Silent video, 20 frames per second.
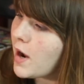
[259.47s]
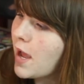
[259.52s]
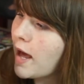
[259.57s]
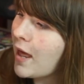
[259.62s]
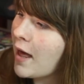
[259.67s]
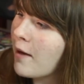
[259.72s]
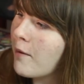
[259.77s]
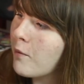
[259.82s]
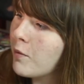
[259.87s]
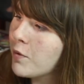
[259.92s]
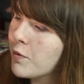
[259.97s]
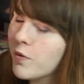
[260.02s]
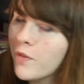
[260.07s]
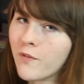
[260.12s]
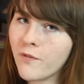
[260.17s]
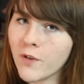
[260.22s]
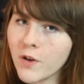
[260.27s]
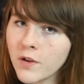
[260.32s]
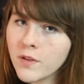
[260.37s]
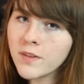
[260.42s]
I was the
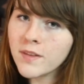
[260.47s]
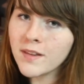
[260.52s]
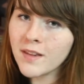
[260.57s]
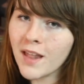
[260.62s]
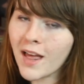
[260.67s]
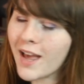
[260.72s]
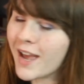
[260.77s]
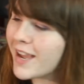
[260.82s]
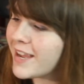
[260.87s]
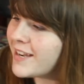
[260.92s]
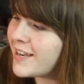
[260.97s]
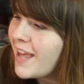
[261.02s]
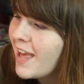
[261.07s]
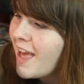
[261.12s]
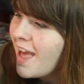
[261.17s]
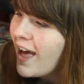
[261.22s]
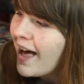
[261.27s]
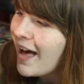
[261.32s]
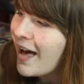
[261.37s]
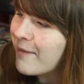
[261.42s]
first in line.
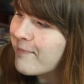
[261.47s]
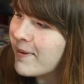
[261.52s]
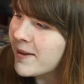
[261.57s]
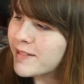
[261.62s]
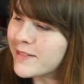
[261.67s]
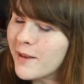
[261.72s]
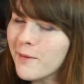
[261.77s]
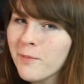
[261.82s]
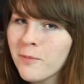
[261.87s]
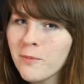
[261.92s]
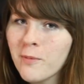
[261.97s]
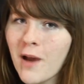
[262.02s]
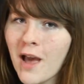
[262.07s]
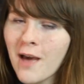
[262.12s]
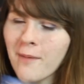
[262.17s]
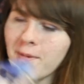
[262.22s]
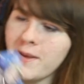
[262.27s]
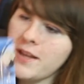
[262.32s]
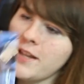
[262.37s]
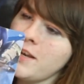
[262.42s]
I picked up
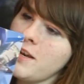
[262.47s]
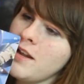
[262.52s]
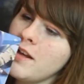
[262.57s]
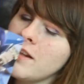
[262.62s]
Robin,